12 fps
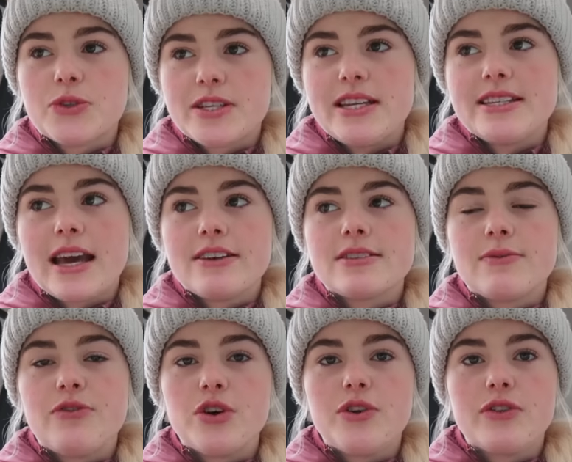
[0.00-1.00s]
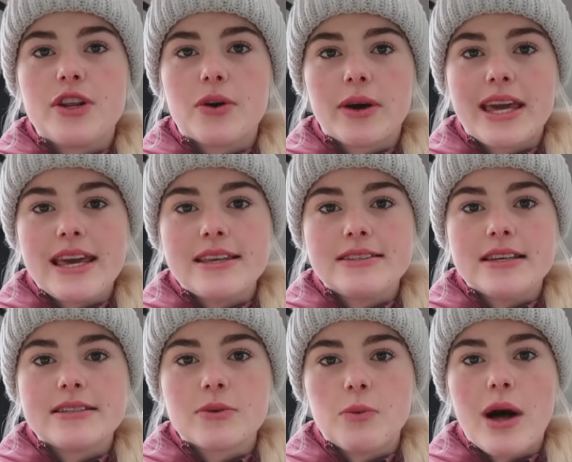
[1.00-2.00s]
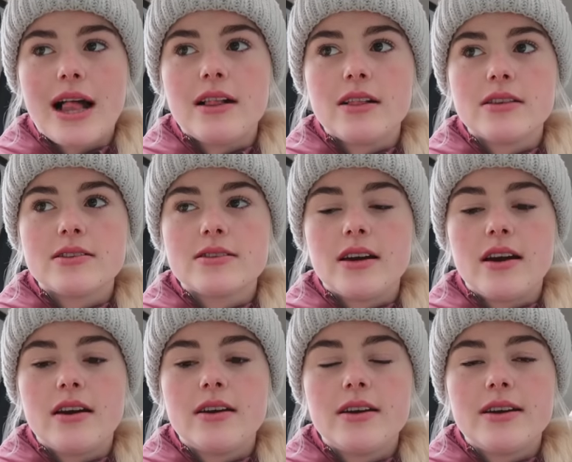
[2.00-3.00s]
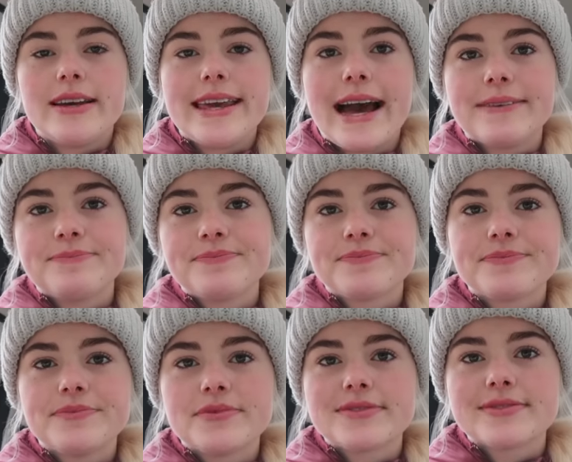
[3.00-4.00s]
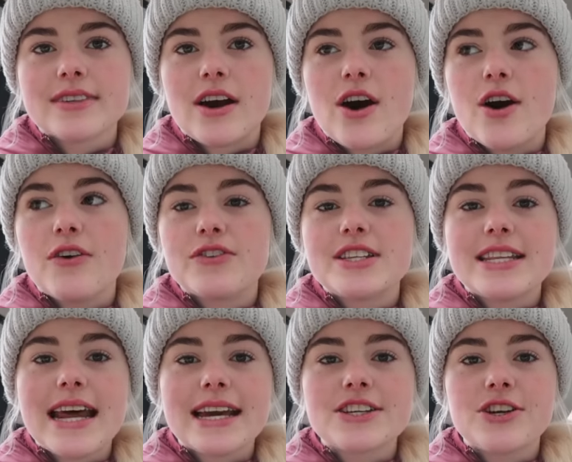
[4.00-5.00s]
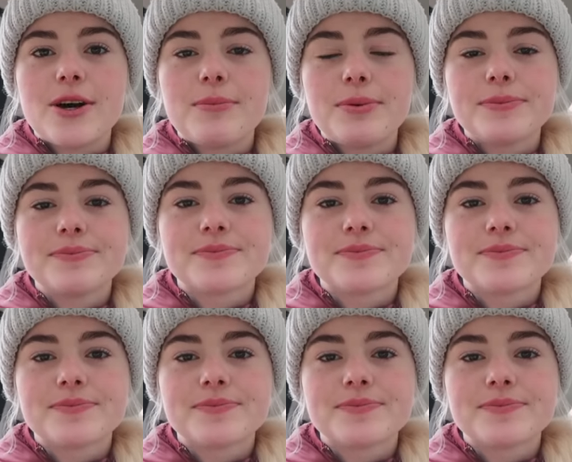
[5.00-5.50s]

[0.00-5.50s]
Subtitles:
also need to get some food for the donkeys as well. So yeah, off to the tack shop.